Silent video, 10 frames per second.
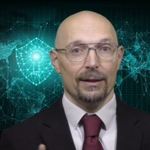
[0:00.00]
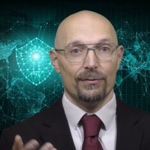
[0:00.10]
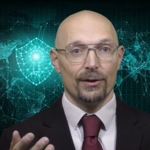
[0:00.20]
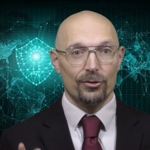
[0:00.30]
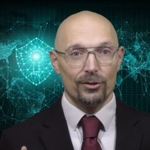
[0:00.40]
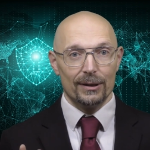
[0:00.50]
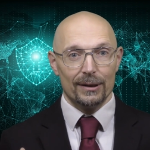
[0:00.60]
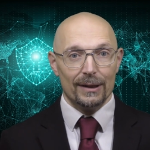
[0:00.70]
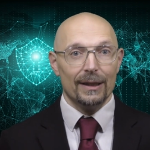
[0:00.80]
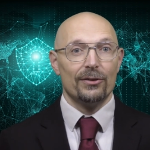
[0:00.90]
a function that
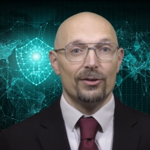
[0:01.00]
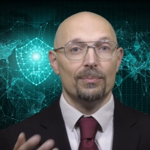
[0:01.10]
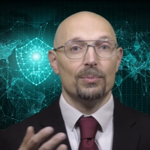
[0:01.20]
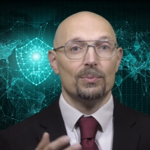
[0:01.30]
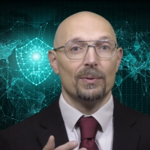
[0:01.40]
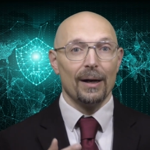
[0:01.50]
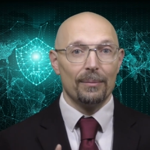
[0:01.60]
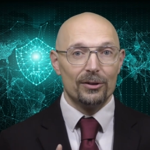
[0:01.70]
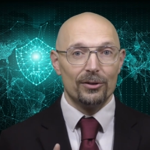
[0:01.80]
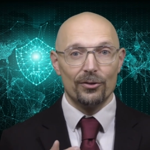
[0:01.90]
takes input
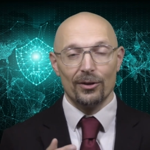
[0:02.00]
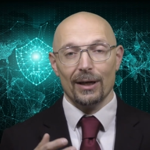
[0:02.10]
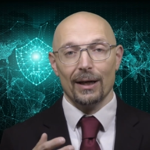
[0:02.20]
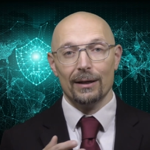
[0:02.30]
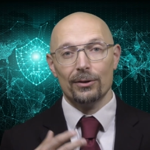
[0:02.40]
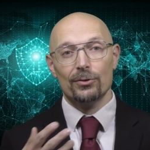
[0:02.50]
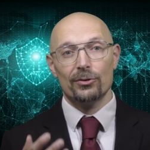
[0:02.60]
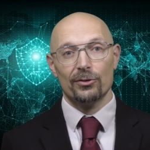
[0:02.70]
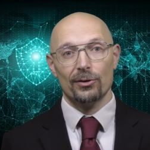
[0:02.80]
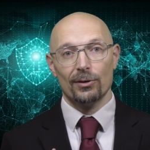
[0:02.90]
parameters and
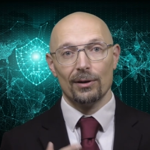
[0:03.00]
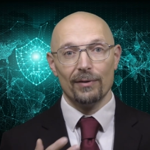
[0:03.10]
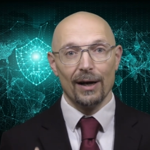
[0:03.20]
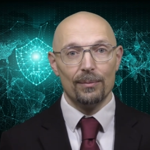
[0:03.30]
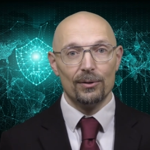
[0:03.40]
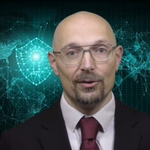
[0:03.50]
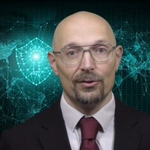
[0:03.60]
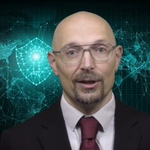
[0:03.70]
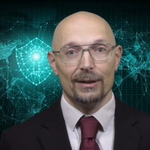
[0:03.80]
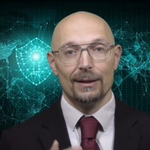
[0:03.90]
uses local
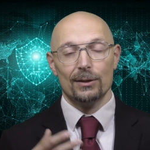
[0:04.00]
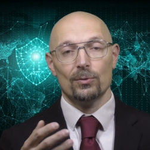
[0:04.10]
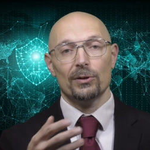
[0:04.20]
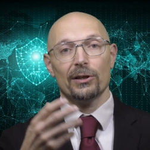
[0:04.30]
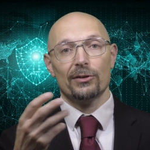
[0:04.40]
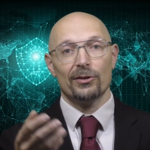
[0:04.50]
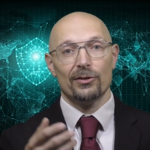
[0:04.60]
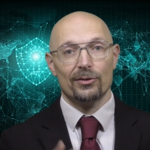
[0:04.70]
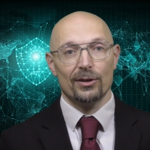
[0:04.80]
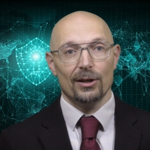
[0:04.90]
variables that only
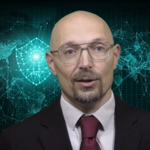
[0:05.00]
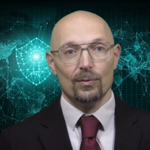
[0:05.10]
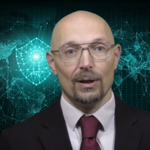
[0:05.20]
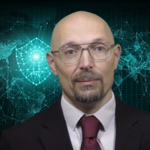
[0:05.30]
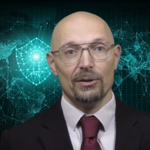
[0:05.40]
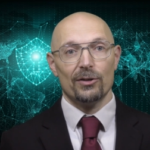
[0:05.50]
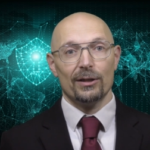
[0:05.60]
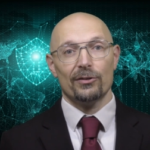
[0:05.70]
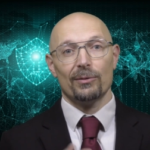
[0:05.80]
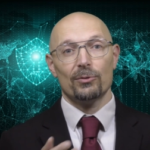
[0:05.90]
exist while I'm
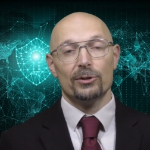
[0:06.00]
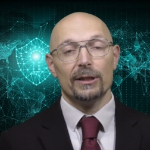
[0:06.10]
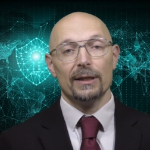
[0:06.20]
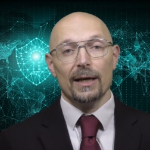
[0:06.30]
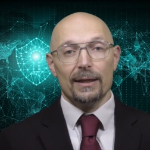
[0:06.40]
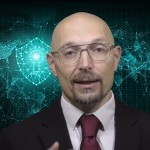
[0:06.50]
inside the subroutine,